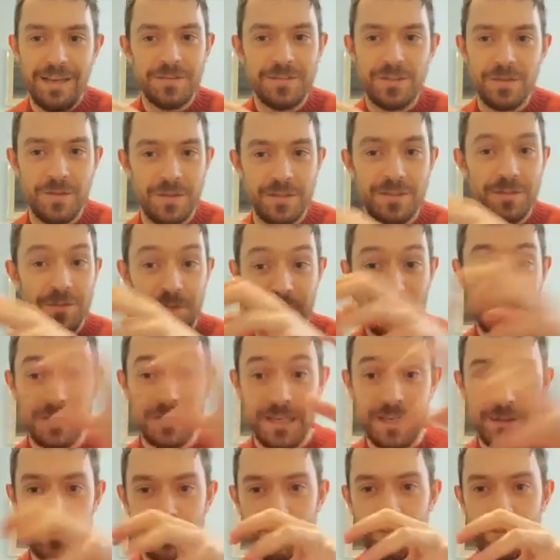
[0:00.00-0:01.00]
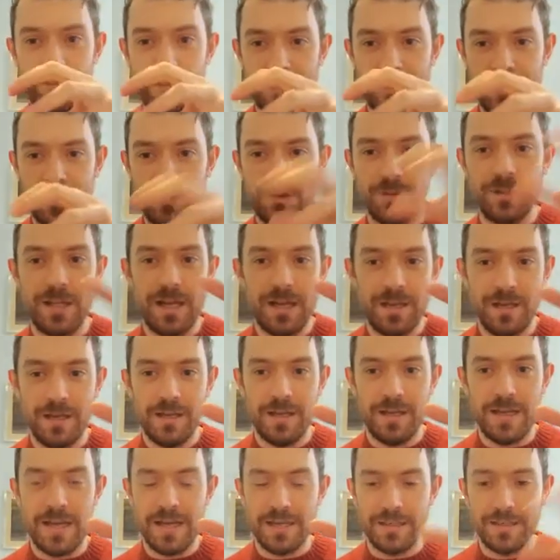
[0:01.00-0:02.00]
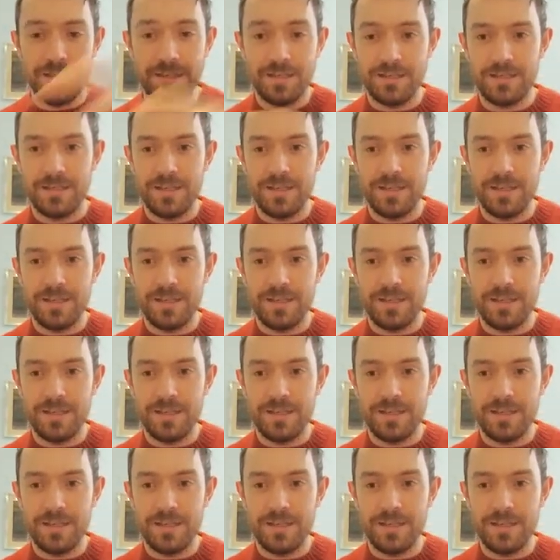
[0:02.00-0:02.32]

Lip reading: there's literal, physical, and